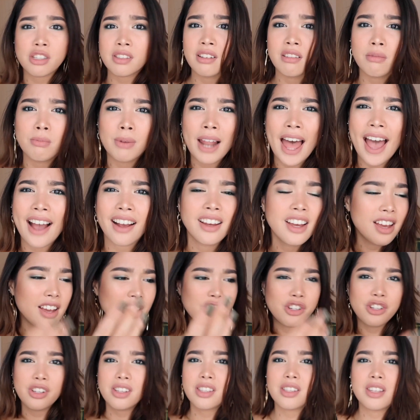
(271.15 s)
still black,
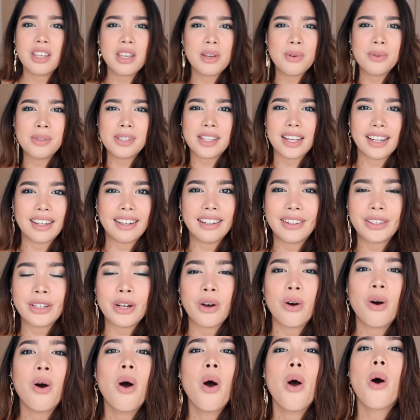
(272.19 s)
just use it, you
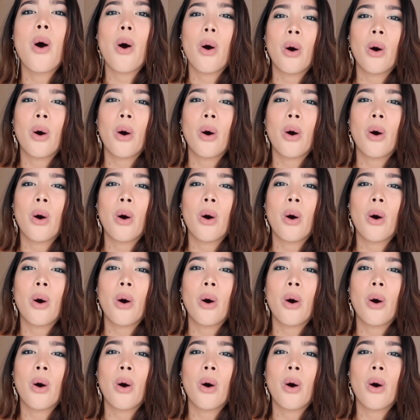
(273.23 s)
know.